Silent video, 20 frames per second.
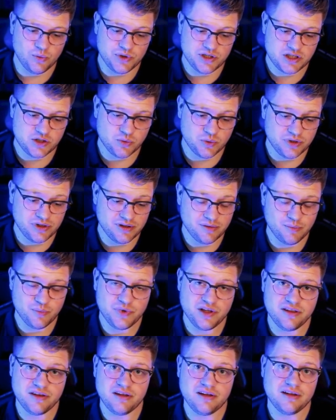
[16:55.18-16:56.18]
which will
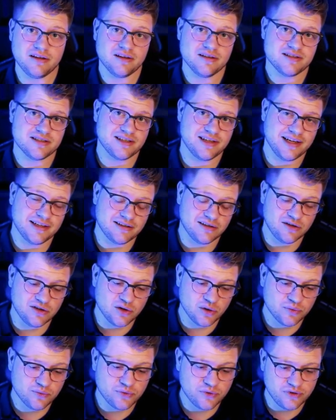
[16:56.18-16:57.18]
be the selected
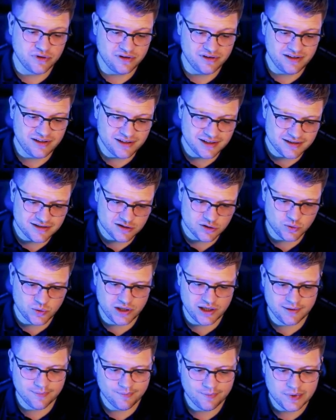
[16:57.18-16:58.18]
node for the detailed
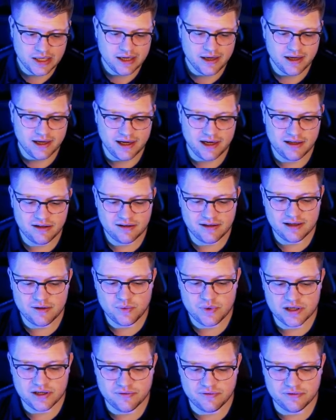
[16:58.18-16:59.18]
screen. And
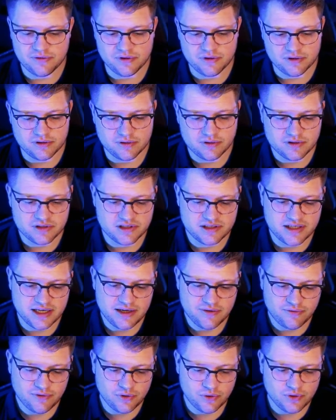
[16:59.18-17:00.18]
then we have a
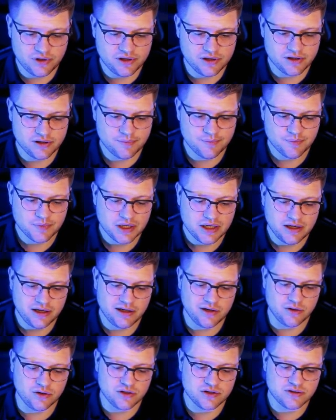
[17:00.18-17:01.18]
state flow here
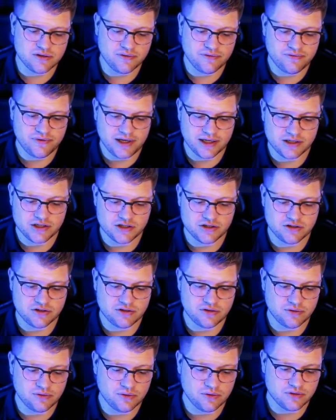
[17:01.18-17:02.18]
and also a function
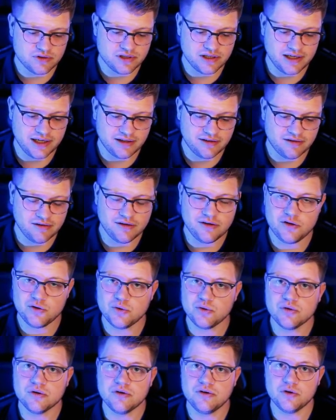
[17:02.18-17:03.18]
to select a
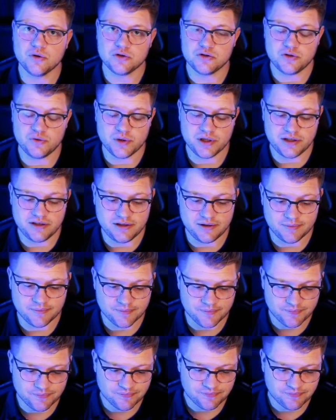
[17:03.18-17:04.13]
new node UID.